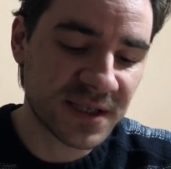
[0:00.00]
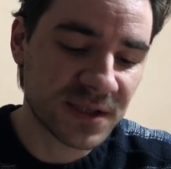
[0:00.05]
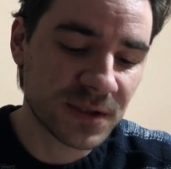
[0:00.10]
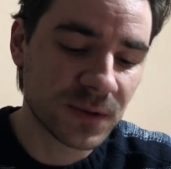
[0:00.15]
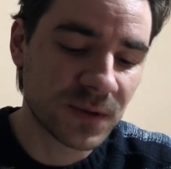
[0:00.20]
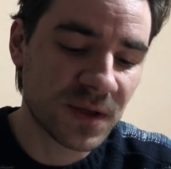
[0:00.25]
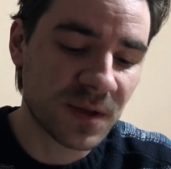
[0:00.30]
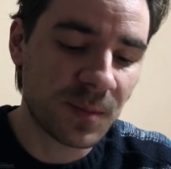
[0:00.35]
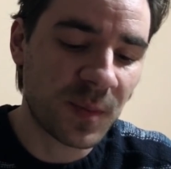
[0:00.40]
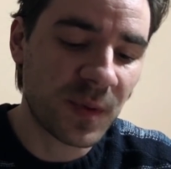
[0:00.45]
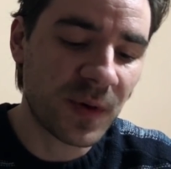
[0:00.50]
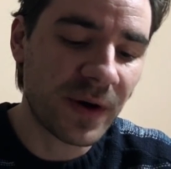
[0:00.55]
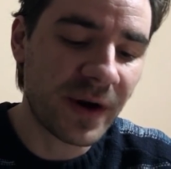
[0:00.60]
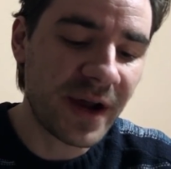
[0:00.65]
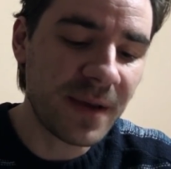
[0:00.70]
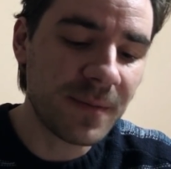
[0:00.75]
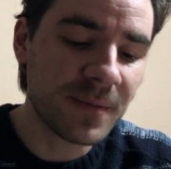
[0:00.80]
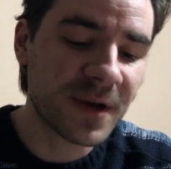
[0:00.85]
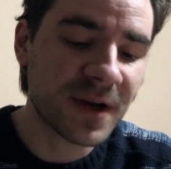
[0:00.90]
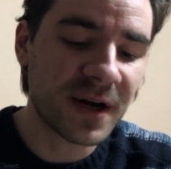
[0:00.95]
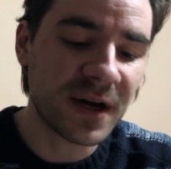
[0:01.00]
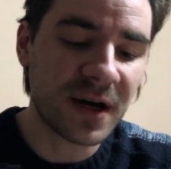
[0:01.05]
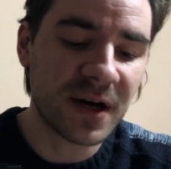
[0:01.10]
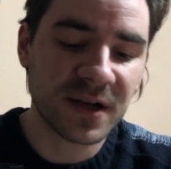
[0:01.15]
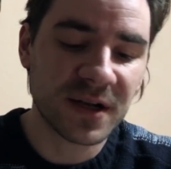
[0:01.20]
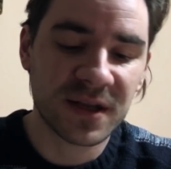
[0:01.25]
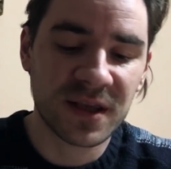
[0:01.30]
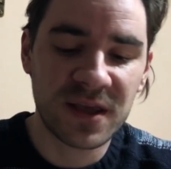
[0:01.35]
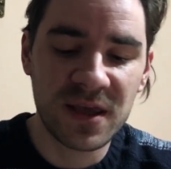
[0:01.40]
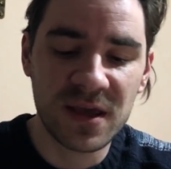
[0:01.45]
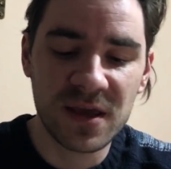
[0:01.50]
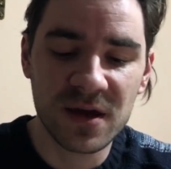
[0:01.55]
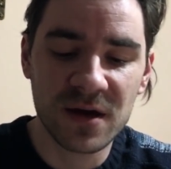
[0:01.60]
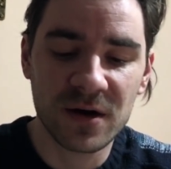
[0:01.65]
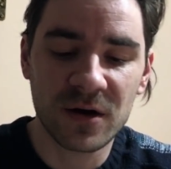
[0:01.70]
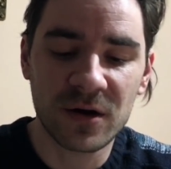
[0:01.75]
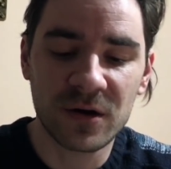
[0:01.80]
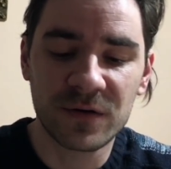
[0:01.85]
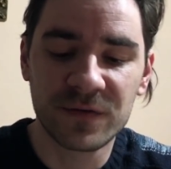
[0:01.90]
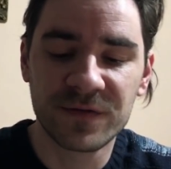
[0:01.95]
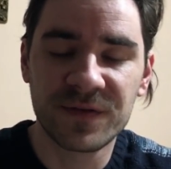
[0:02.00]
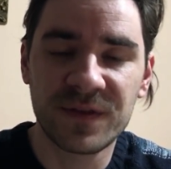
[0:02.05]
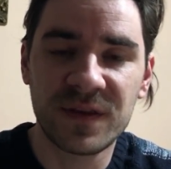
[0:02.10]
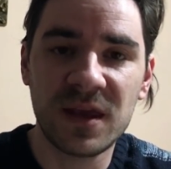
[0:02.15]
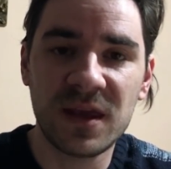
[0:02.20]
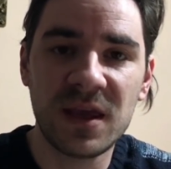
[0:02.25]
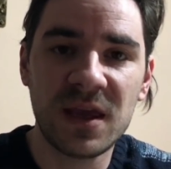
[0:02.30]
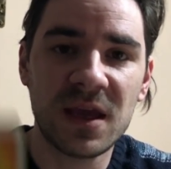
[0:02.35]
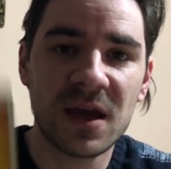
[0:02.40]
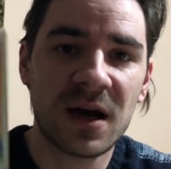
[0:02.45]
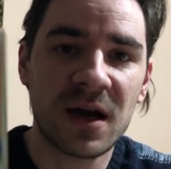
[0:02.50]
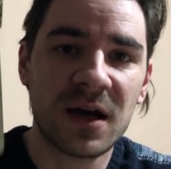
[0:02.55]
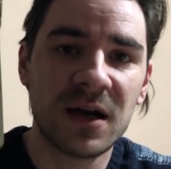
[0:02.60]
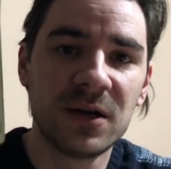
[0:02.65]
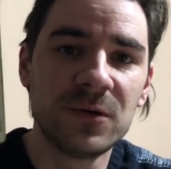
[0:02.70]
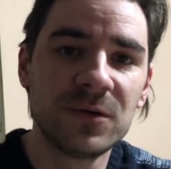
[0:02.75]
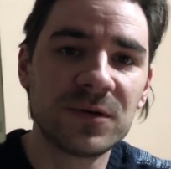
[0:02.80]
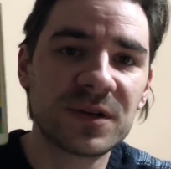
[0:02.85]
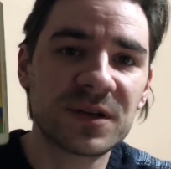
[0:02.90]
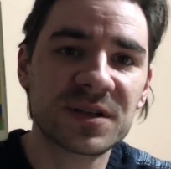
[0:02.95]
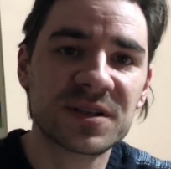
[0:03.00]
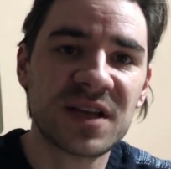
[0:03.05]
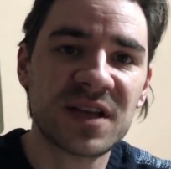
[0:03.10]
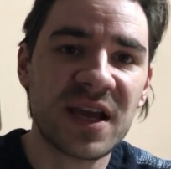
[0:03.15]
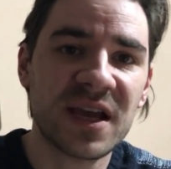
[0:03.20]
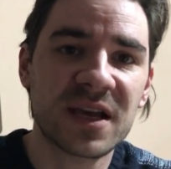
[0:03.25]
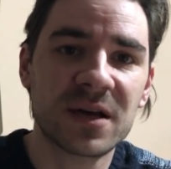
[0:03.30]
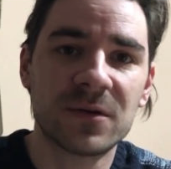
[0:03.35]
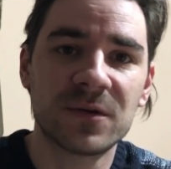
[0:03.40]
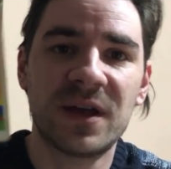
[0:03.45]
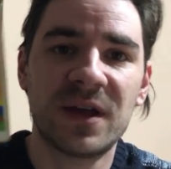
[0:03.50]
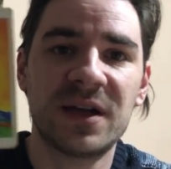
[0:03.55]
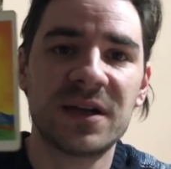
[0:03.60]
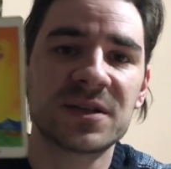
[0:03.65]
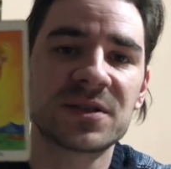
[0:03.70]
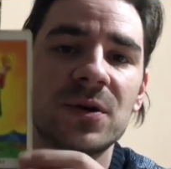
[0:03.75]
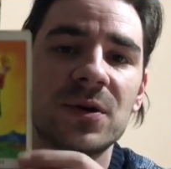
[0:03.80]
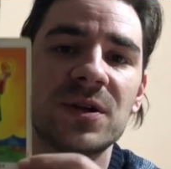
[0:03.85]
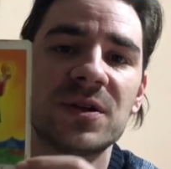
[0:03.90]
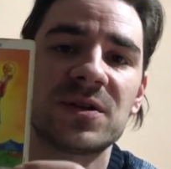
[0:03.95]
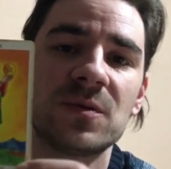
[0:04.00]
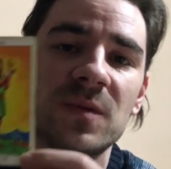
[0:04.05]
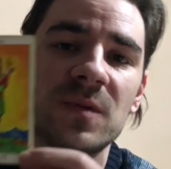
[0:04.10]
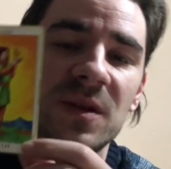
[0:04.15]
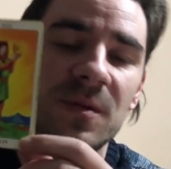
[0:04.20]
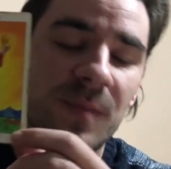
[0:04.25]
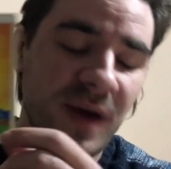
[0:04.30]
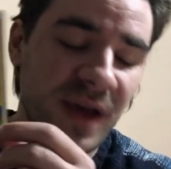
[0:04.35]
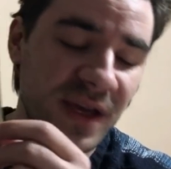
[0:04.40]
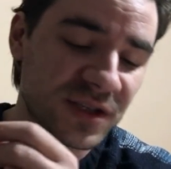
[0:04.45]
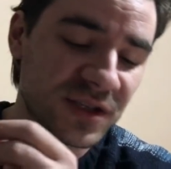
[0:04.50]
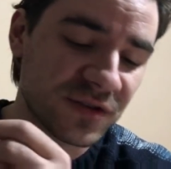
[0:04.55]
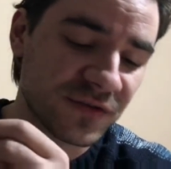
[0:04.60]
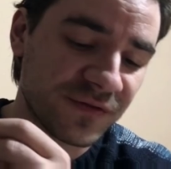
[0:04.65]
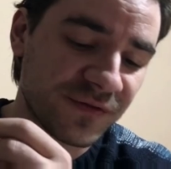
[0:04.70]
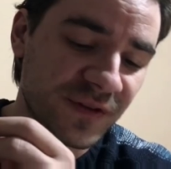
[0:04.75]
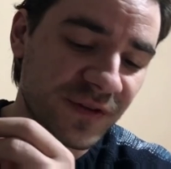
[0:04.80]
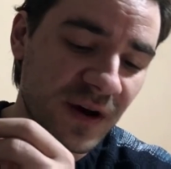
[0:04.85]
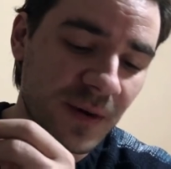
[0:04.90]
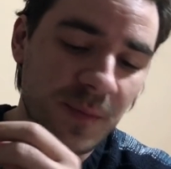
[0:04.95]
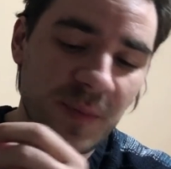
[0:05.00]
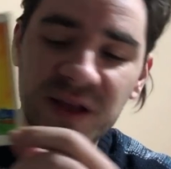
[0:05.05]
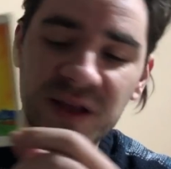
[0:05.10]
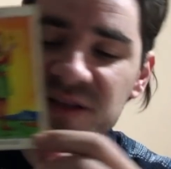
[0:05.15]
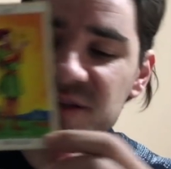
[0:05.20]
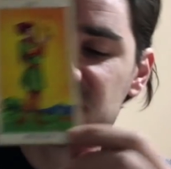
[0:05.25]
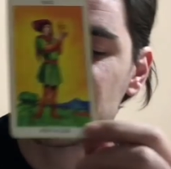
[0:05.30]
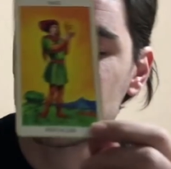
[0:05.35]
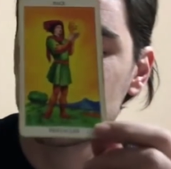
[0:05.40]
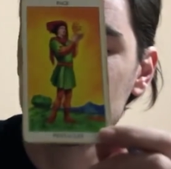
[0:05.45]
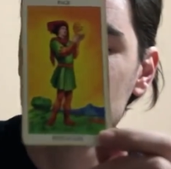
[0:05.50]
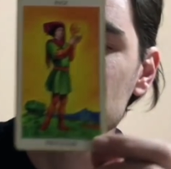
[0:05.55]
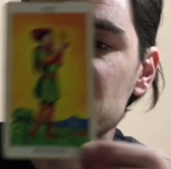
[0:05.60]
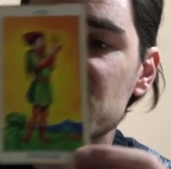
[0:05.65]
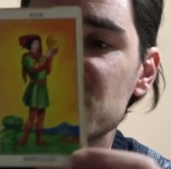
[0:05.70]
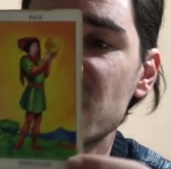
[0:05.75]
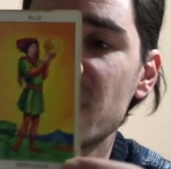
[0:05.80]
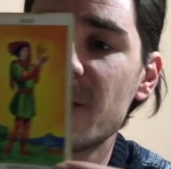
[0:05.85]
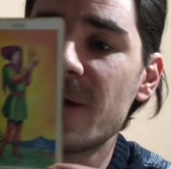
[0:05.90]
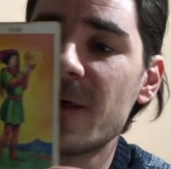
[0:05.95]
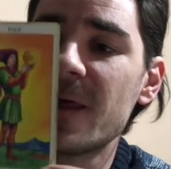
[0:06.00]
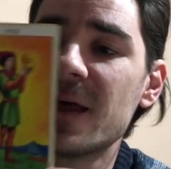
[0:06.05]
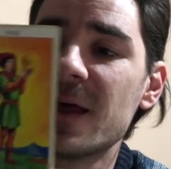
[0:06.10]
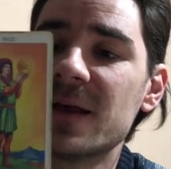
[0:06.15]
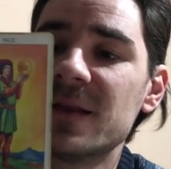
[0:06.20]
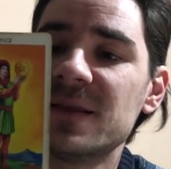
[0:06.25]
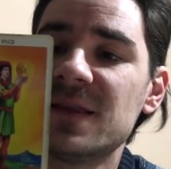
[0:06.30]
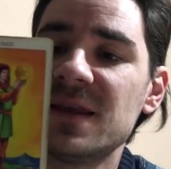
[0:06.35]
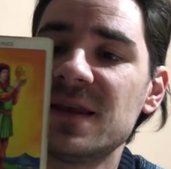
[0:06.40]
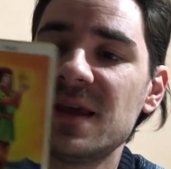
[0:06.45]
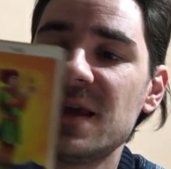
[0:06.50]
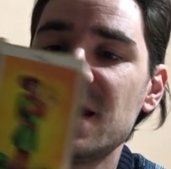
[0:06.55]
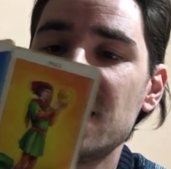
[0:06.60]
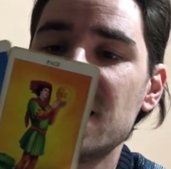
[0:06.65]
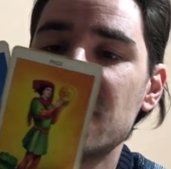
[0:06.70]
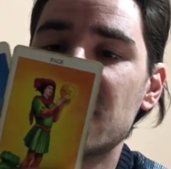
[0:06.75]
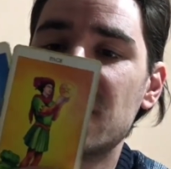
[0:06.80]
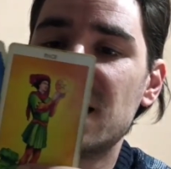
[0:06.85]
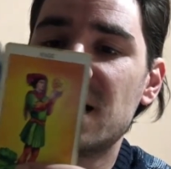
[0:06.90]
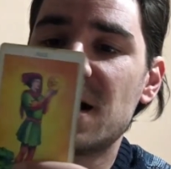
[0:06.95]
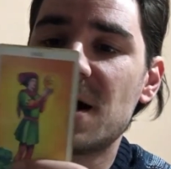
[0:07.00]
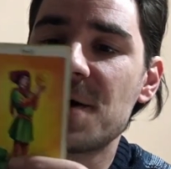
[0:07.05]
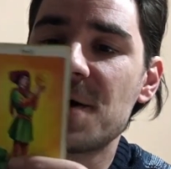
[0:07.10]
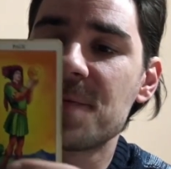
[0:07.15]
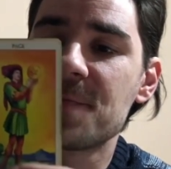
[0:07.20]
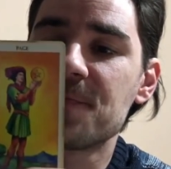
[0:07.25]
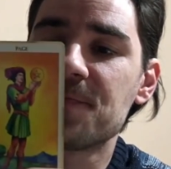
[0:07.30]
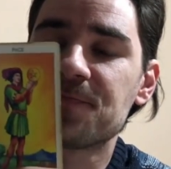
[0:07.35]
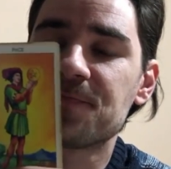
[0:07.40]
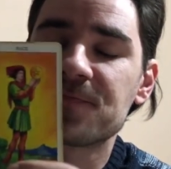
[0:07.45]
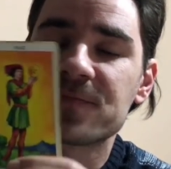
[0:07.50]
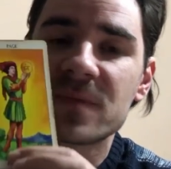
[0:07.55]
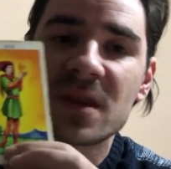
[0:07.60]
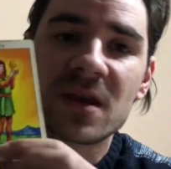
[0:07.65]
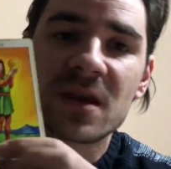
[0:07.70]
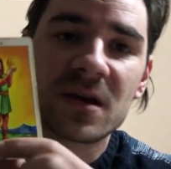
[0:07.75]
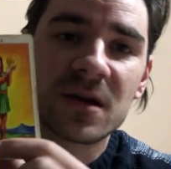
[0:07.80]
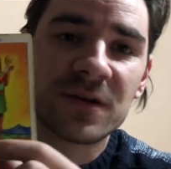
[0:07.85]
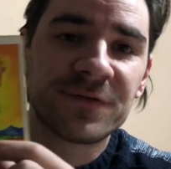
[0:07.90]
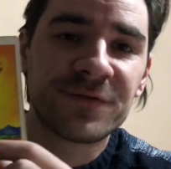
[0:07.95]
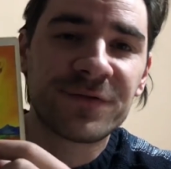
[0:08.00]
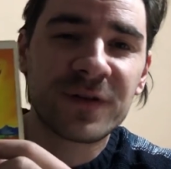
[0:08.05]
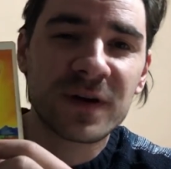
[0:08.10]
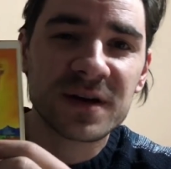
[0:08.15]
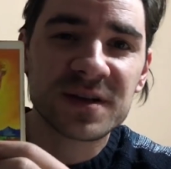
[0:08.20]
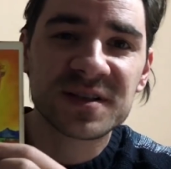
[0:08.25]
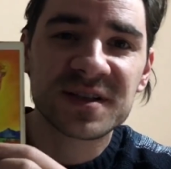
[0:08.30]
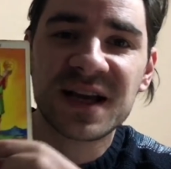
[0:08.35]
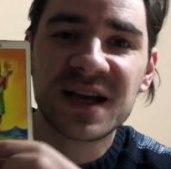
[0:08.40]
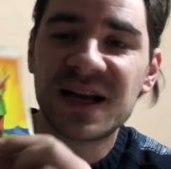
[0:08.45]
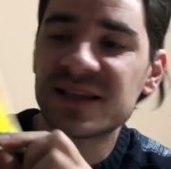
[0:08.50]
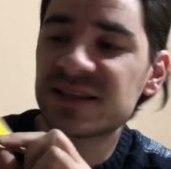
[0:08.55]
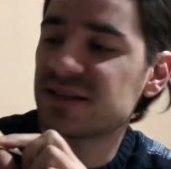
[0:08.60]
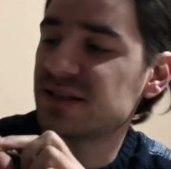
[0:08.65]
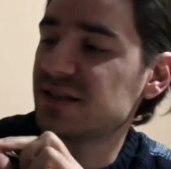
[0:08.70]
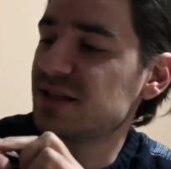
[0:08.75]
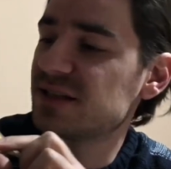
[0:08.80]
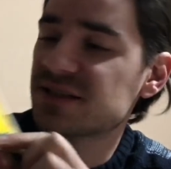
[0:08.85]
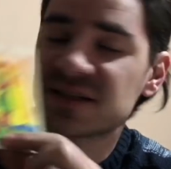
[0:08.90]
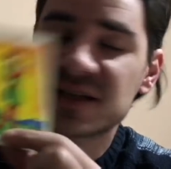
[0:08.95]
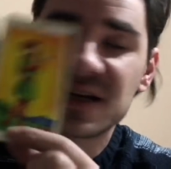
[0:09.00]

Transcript: So the prime card here of the uh, lunar cycle, that is going to be the page of uh, pentacles, the um, first catalyst